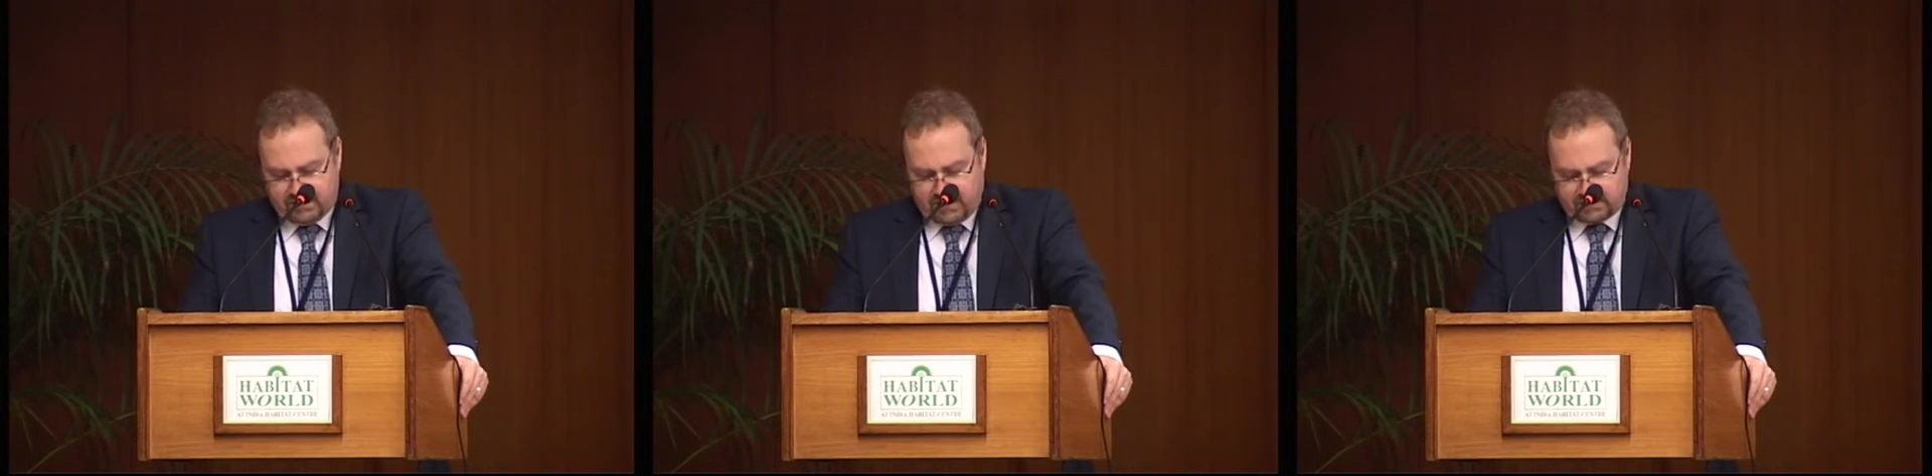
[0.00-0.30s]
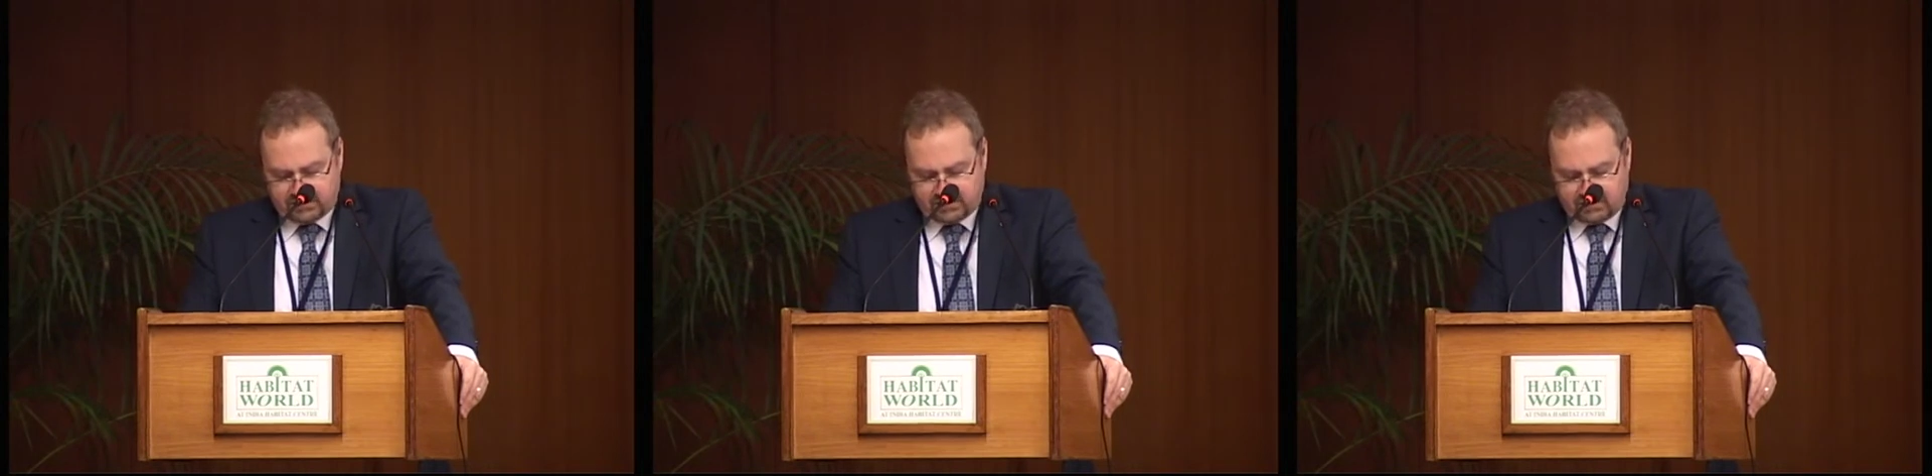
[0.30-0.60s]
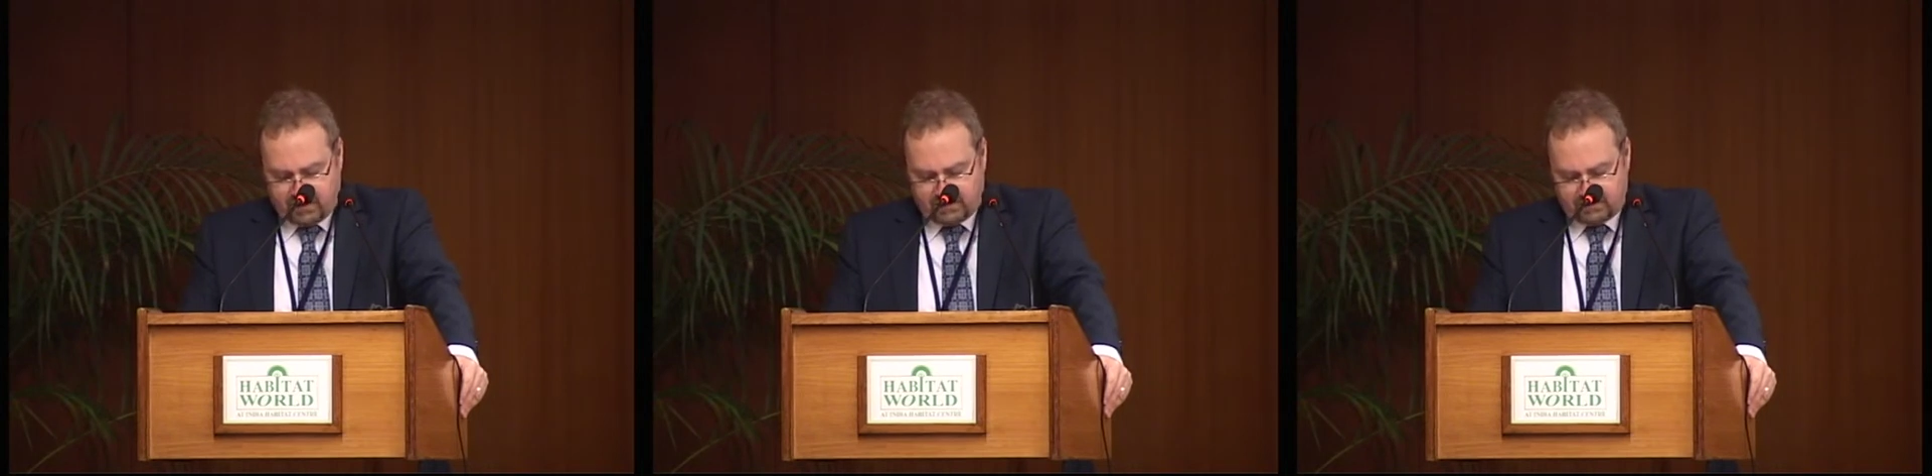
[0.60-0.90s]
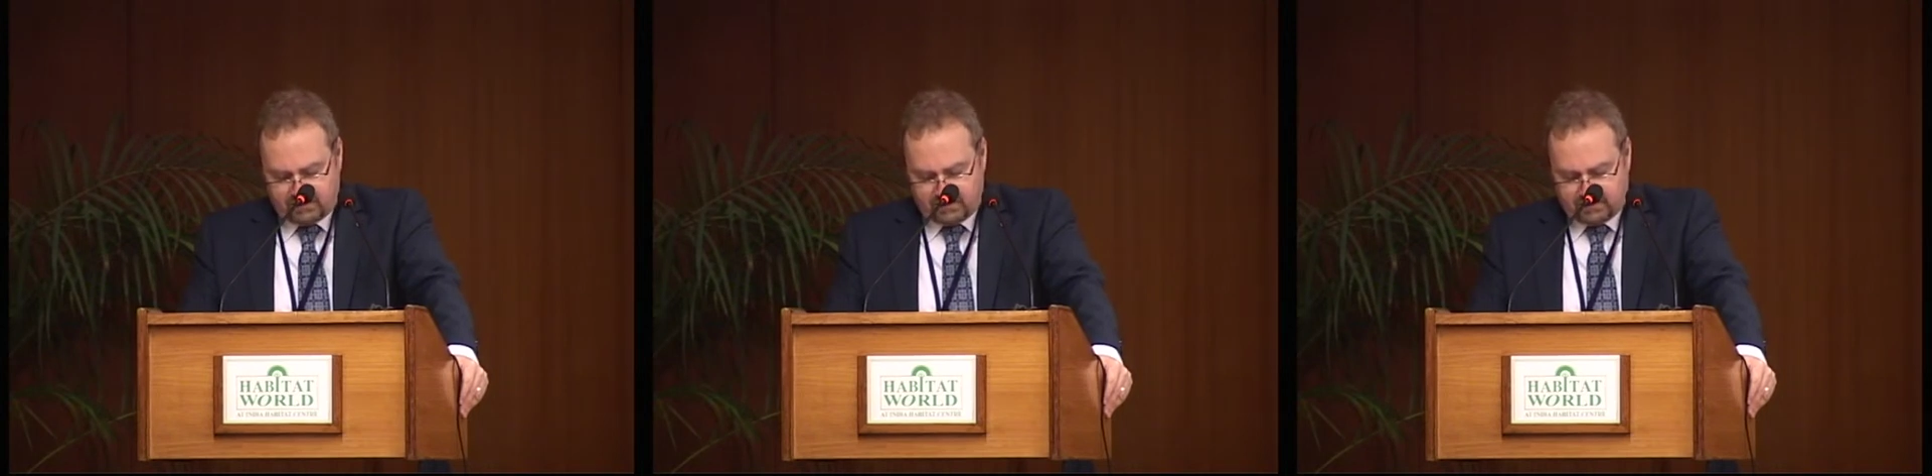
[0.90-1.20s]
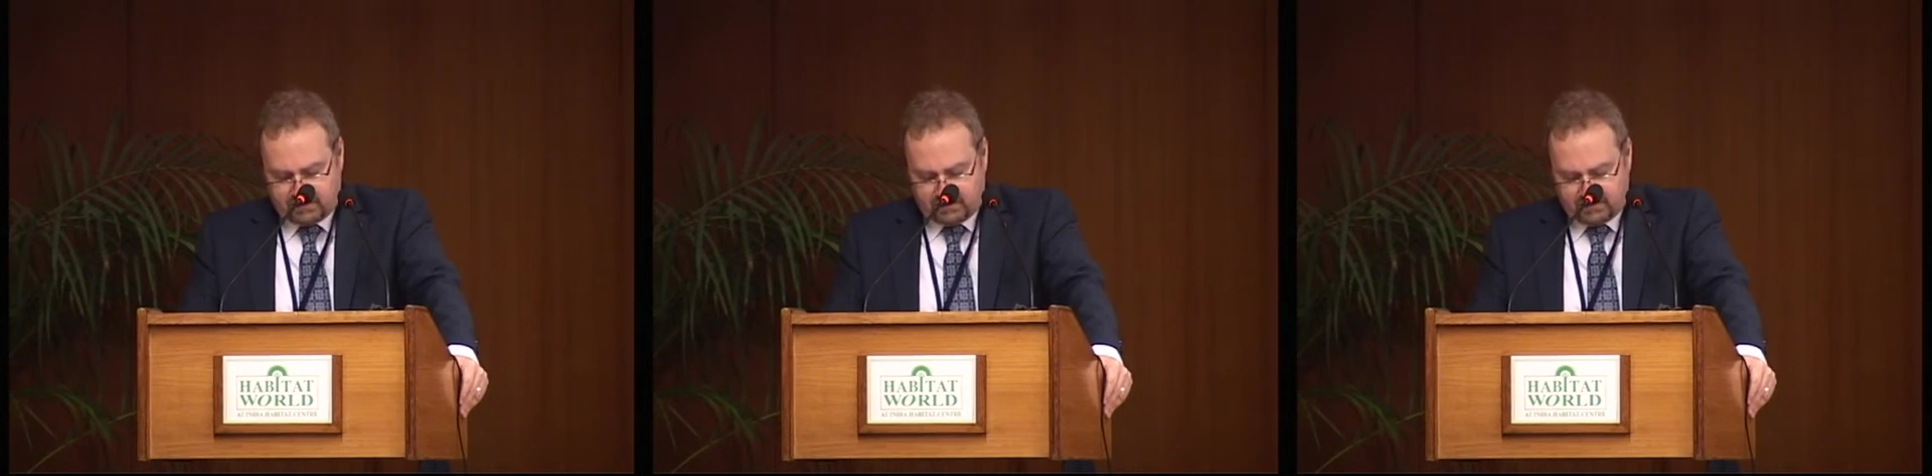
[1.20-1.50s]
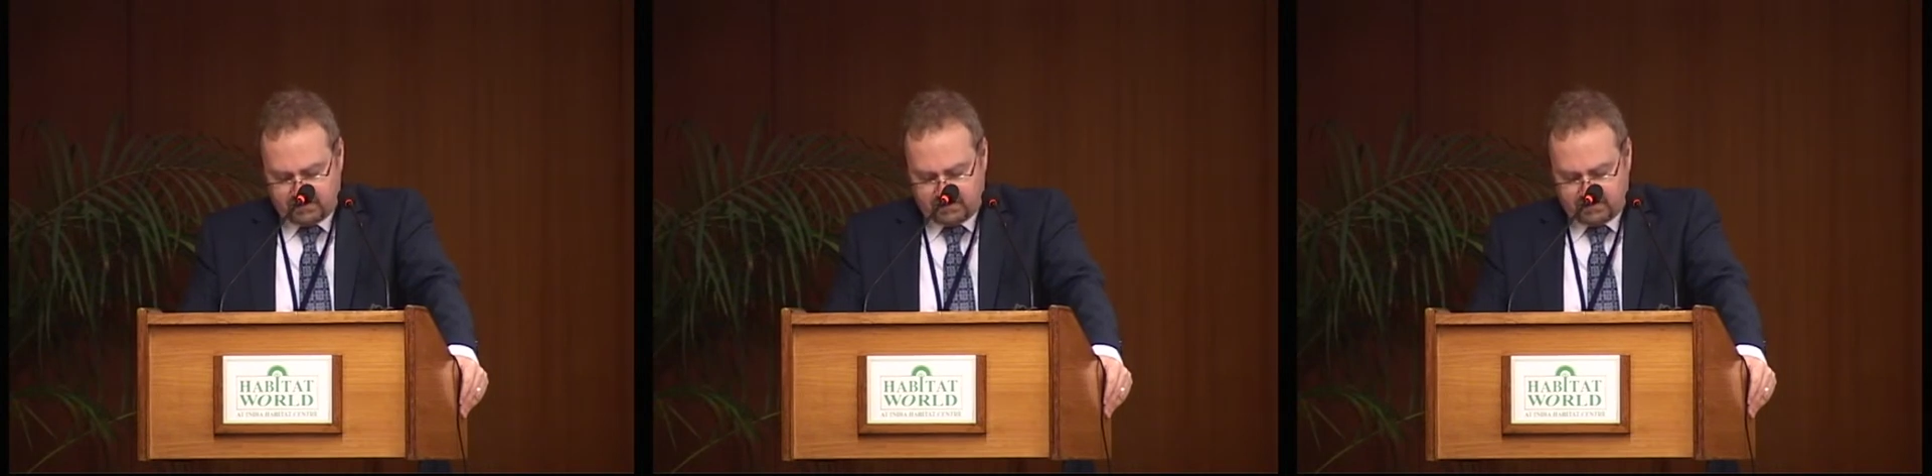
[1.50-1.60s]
that constraint, I think